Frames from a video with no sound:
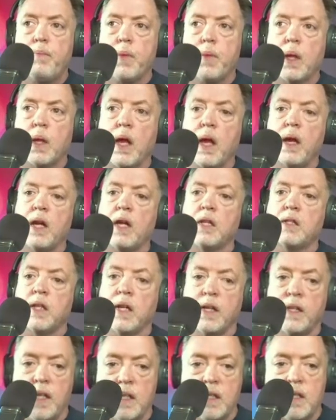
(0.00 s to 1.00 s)
Okay, because I
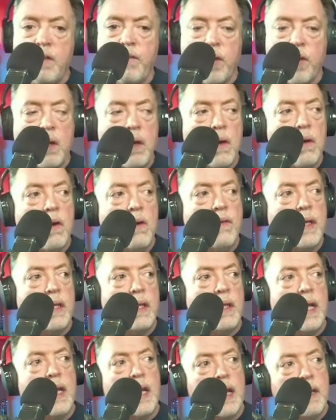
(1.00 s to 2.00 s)
got tested for COVID,
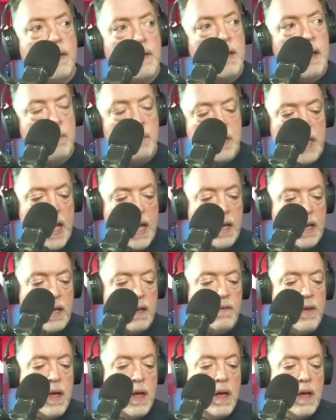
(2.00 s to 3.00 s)
and then that was negative.